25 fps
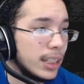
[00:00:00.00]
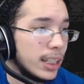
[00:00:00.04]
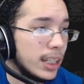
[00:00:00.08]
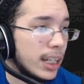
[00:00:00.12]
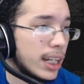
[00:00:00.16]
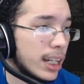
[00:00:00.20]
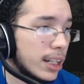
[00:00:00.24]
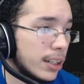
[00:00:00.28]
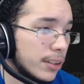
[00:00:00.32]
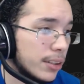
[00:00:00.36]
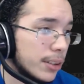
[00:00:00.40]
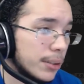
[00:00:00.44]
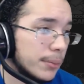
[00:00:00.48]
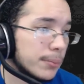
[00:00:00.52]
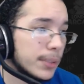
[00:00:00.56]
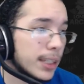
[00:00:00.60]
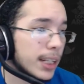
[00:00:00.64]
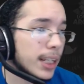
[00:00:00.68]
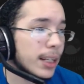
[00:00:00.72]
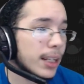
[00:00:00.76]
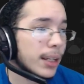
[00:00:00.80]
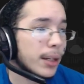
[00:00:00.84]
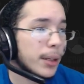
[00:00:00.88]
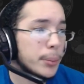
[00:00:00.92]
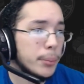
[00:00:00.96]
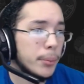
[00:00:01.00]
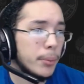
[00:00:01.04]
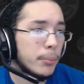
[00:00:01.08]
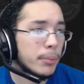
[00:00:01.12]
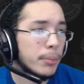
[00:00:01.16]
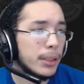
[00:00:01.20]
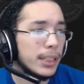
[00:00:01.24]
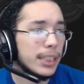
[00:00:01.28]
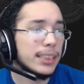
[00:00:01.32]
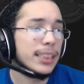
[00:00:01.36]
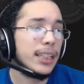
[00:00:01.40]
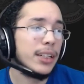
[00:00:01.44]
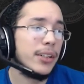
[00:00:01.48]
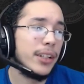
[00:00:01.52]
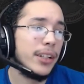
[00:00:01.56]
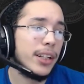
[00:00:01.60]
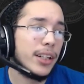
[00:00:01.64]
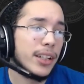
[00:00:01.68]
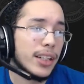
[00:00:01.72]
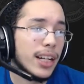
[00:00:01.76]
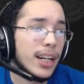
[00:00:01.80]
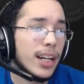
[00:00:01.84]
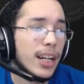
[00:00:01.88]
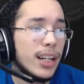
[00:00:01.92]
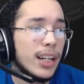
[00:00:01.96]
I don't know, but that's not a
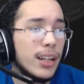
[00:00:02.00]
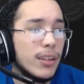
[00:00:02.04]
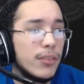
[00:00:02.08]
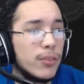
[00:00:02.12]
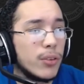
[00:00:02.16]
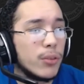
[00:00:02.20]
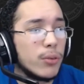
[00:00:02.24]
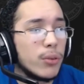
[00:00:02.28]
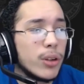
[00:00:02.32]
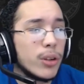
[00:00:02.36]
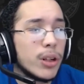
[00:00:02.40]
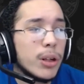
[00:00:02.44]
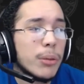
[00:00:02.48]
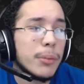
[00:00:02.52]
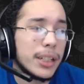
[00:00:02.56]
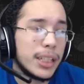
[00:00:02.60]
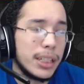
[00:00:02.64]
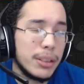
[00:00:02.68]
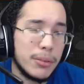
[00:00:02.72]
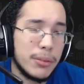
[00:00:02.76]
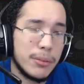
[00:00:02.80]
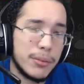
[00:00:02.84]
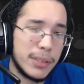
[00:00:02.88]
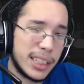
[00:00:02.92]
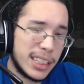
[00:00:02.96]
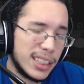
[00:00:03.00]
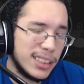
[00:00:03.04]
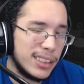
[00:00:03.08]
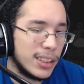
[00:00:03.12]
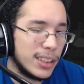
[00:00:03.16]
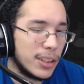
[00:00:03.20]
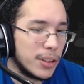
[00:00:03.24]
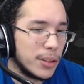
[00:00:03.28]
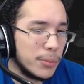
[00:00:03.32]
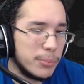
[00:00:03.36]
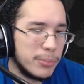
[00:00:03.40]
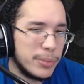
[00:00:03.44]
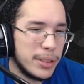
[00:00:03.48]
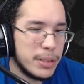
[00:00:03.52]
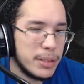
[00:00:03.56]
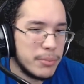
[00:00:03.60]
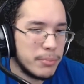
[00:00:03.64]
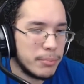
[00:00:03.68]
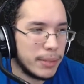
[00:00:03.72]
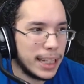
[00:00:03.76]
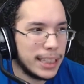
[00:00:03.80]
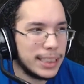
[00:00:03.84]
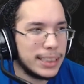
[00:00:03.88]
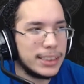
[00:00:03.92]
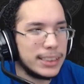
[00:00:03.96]
hitter. For Rotom, I give him like another B-.
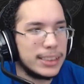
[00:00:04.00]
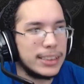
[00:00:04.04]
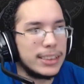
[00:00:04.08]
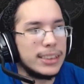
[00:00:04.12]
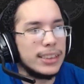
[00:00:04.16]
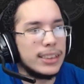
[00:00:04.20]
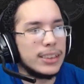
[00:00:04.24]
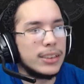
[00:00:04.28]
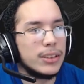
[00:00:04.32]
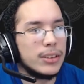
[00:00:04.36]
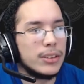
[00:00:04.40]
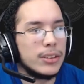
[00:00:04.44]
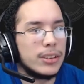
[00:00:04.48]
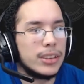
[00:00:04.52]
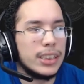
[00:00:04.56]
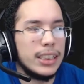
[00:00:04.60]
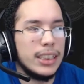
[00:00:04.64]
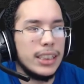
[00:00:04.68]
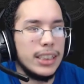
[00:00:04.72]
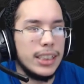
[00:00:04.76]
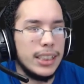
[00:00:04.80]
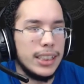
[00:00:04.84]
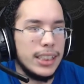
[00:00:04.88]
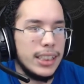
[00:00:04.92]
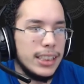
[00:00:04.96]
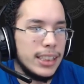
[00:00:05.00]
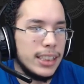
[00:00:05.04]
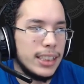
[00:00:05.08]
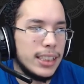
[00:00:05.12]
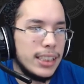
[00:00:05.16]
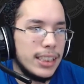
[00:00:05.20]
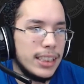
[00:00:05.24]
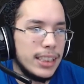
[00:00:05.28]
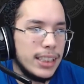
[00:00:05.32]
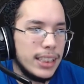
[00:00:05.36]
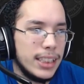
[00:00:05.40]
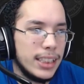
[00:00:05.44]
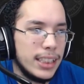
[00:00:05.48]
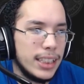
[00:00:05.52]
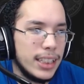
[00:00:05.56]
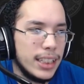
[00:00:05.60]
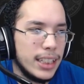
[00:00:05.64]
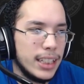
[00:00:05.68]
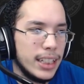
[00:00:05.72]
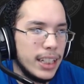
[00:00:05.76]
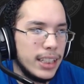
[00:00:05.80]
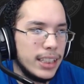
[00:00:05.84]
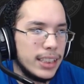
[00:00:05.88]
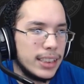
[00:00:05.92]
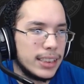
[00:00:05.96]
It goes
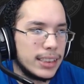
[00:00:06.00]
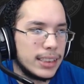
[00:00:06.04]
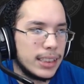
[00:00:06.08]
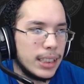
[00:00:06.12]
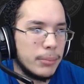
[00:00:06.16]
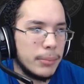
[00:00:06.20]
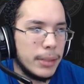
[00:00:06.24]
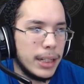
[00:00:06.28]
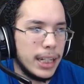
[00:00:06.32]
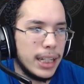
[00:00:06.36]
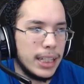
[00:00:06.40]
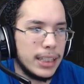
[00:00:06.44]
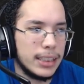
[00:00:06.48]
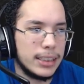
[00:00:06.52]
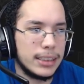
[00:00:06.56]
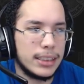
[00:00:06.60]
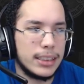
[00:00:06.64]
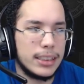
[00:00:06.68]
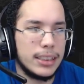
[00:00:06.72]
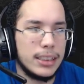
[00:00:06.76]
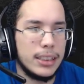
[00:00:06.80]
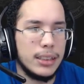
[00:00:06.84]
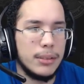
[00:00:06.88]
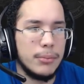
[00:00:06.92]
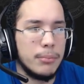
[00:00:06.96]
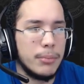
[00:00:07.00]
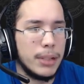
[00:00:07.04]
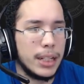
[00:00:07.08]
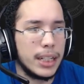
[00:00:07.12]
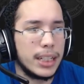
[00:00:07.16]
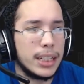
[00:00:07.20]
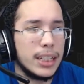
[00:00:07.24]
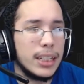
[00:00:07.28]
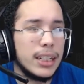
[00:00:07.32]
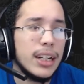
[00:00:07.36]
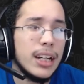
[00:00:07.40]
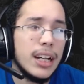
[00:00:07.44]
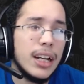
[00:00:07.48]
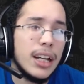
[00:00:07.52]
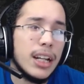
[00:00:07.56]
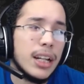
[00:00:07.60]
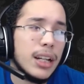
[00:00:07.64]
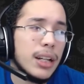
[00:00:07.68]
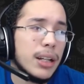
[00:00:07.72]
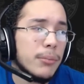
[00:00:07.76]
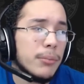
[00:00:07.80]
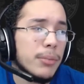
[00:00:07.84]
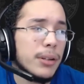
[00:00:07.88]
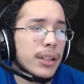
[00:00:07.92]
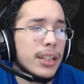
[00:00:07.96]
in the same as the Mega,
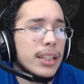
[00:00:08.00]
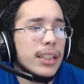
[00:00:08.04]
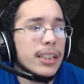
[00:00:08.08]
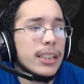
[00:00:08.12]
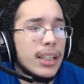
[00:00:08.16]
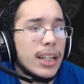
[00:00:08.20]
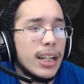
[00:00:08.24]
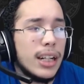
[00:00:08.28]
but